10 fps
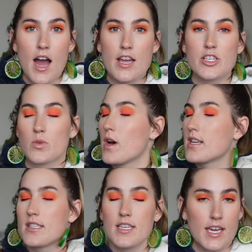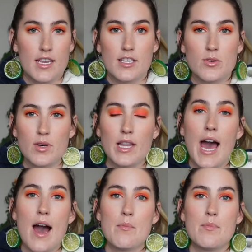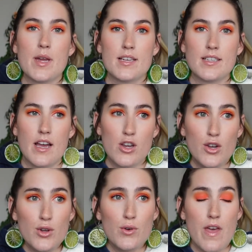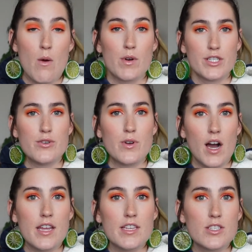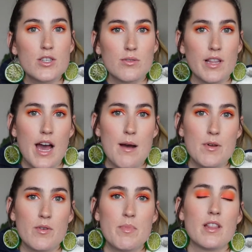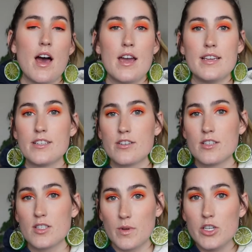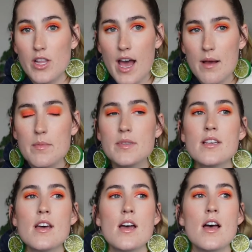I just wanted to get into a lab because I knew that once you got into a lab, it would be a lot easier to switch labs.